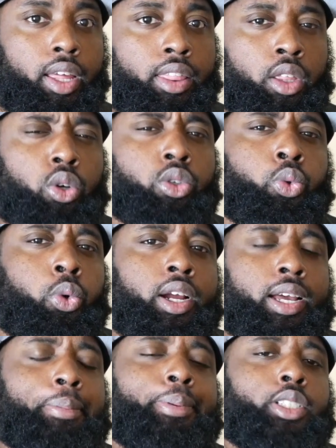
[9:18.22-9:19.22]
those were
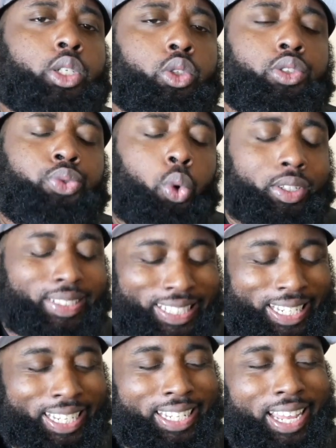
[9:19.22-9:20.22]
episodes
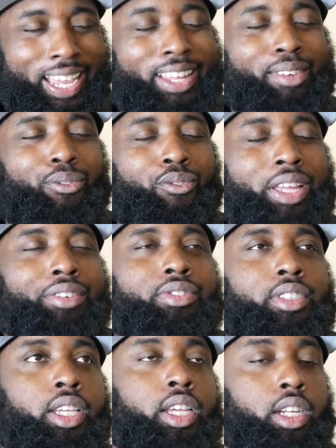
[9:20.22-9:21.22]
14 and
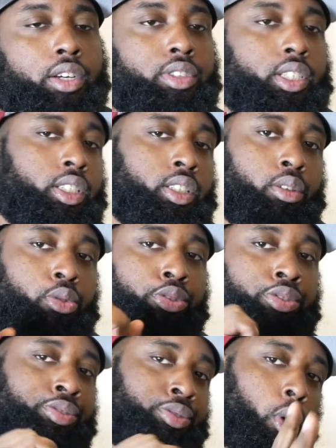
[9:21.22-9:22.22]
15 of season
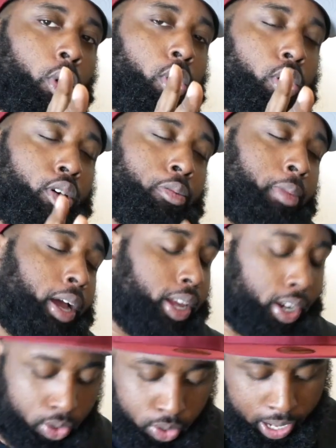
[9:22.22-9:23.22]
4 of My
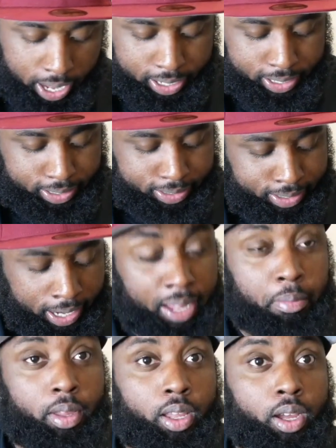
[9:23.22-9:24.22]
Hero
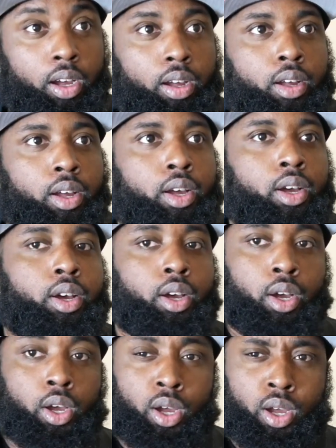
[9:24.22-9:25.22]
Academia.
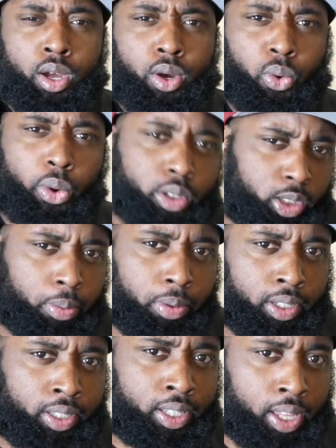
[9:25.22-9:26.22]
Where to
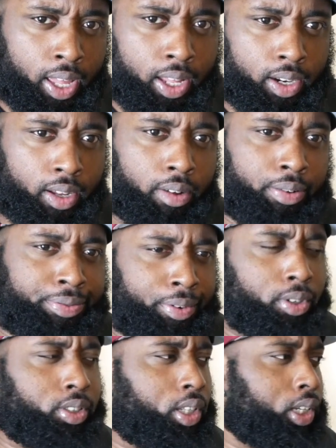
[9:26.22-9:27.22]
begin?
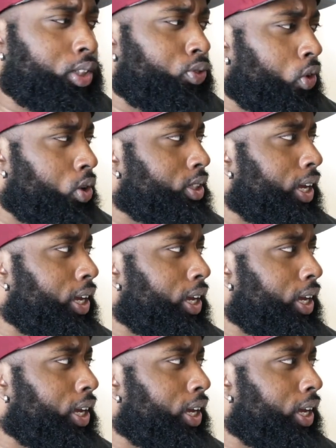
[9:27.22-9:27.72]
First things first, I